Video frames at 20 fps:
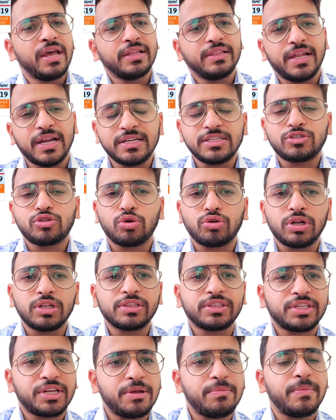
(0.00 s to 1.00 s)
There is total
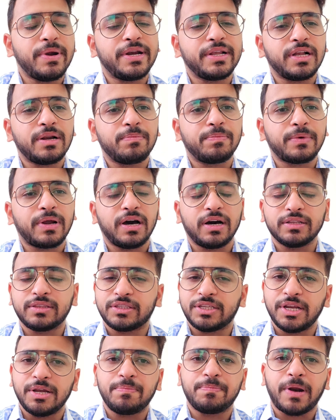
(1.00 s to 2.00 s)
three medical, uh,
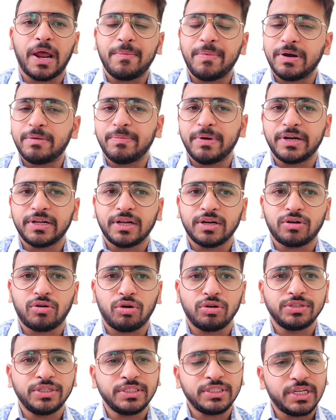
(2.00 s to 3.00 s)
three private medical
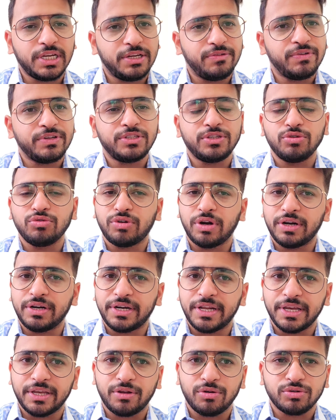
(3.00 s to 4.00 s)
colleges in which you can
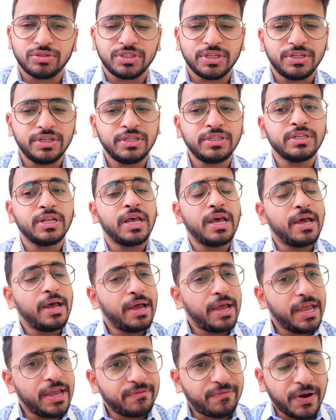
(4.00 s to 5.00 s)
take your seats.
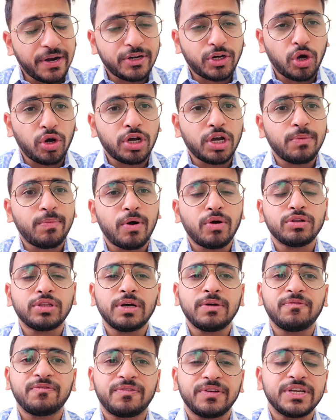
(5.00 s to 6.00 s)
If I talk about
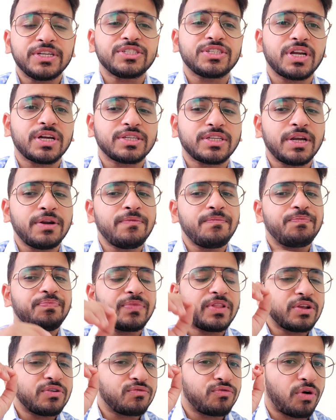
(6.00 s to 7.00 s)
the fee structure
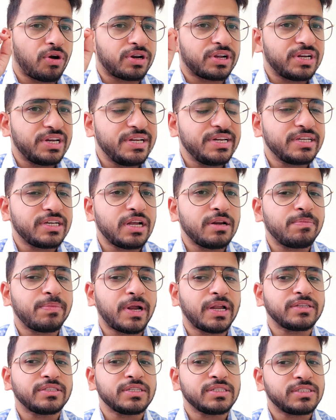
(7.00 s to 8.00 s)
for clinical
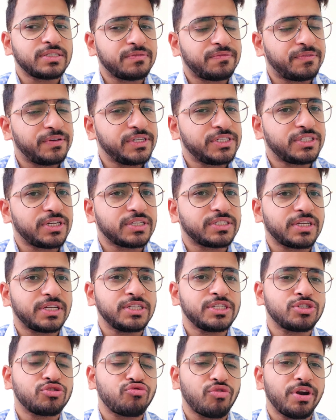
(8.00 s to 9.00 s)
branches, the fee structure
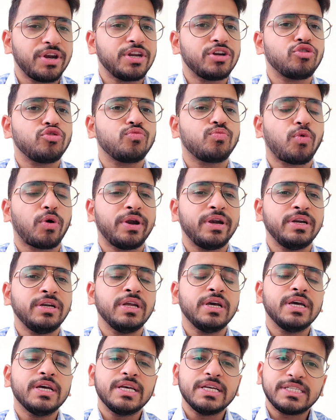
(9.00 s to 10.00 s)
is
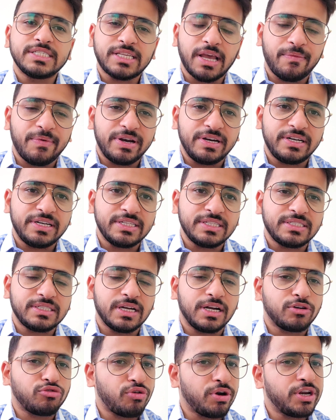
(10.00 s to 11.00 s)
22.70,
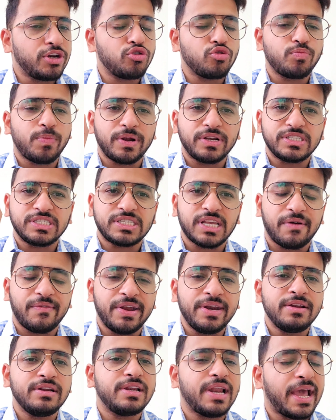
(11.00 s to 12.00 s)
uh,
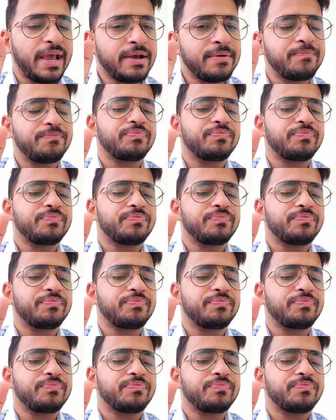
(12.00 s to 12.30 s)
22.7 lakh